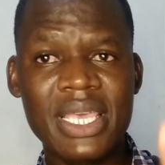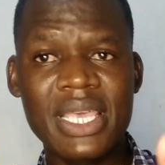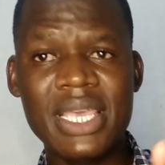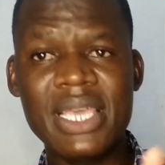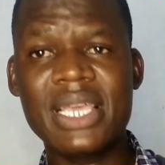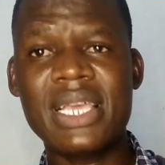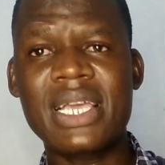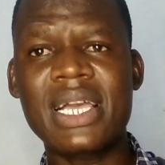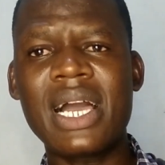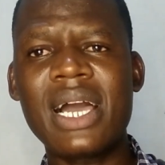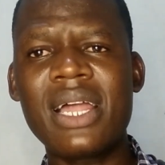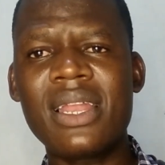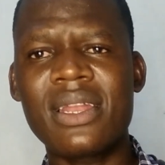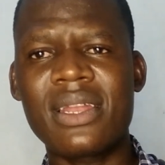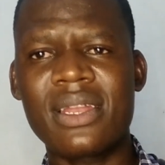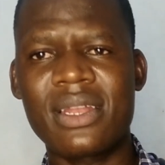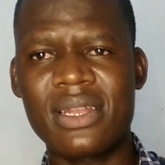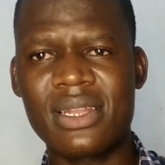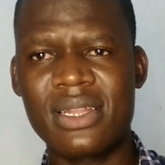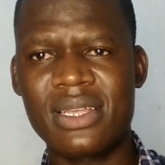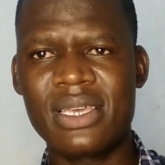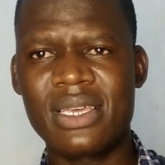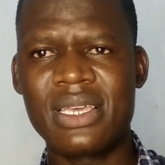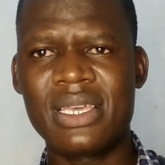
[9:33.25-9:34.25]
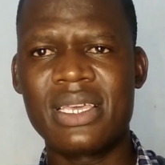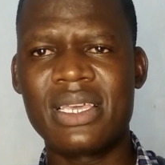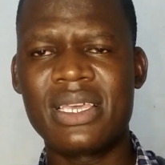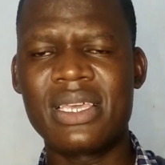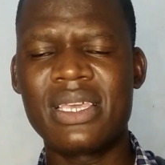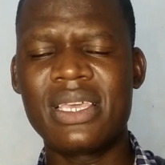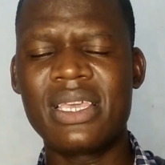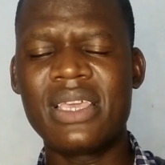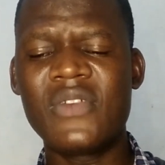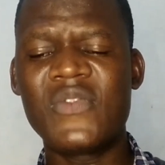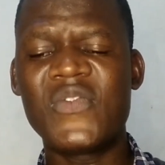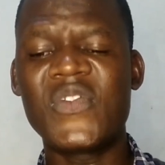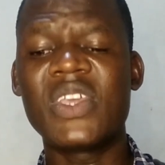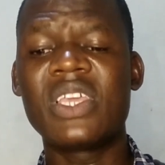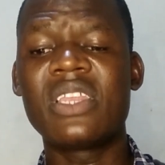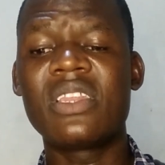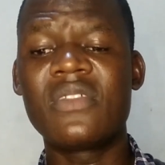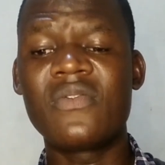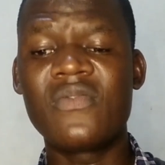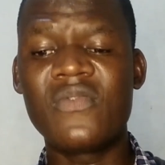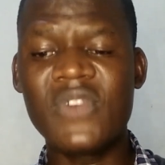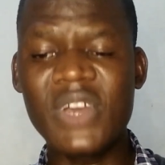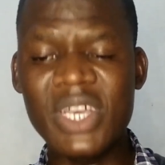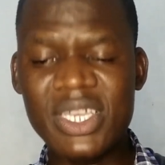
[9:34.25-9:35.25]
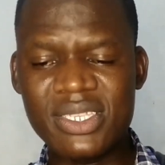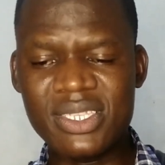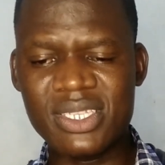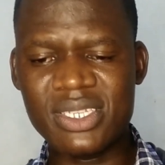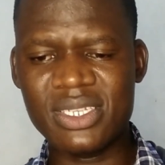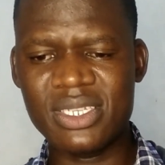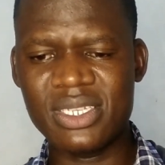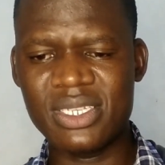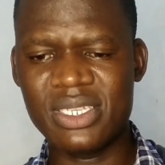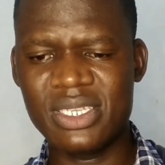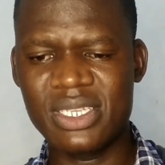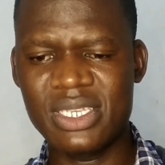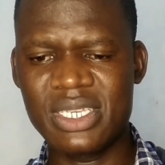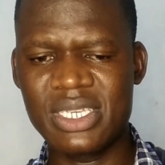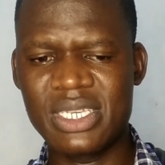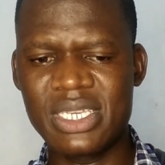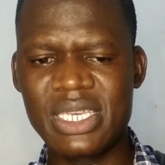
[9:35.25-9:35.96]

He can if he invest,